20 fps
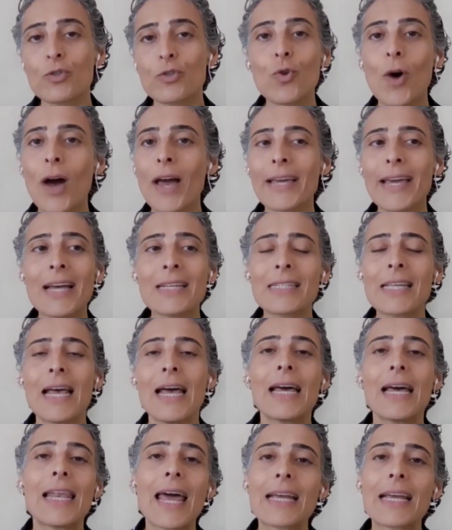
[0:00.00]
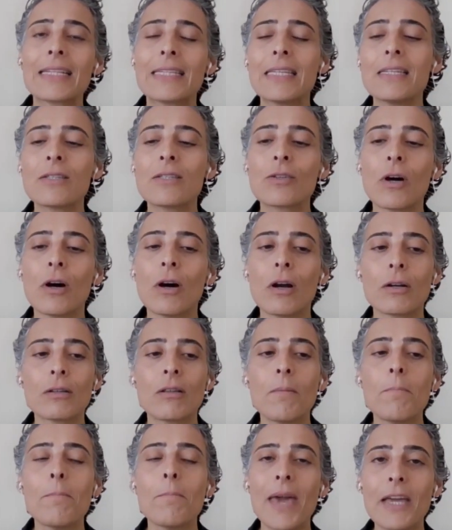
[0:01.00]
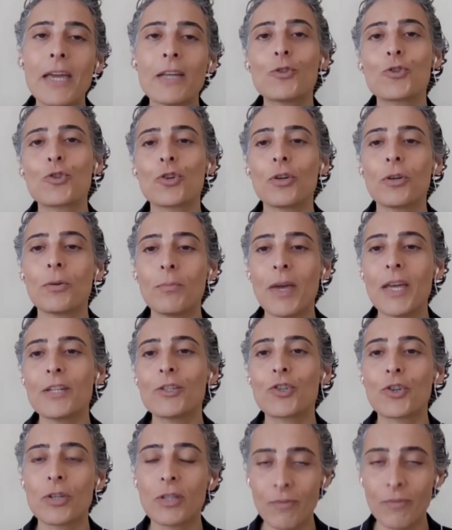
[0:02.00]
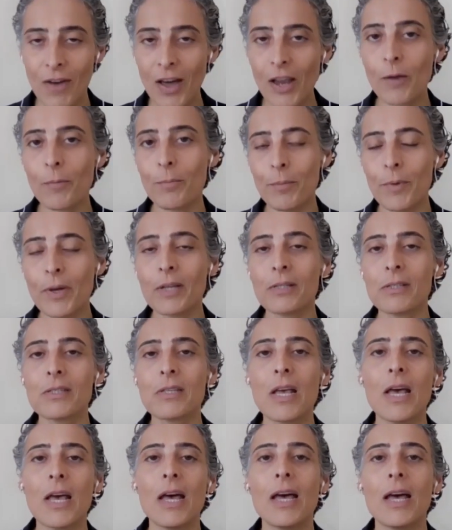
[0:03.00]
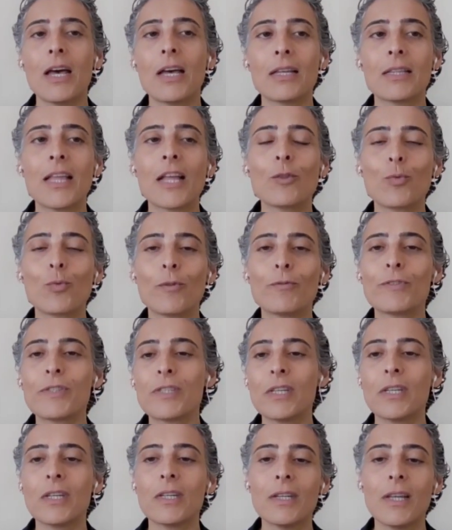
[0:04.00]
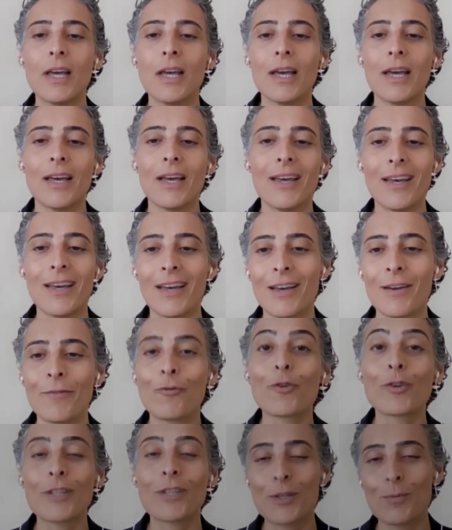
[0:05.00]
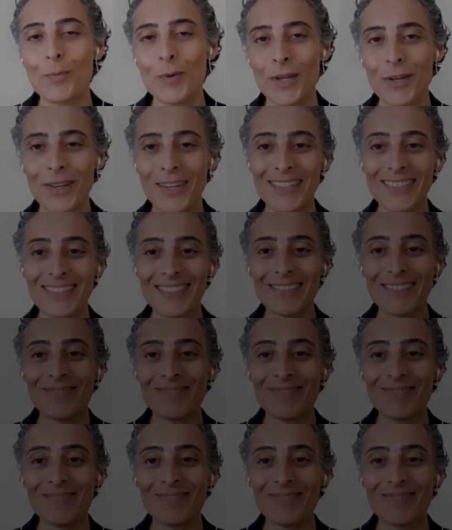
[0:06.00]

So I guess like these are the major developments that we've seen for this period.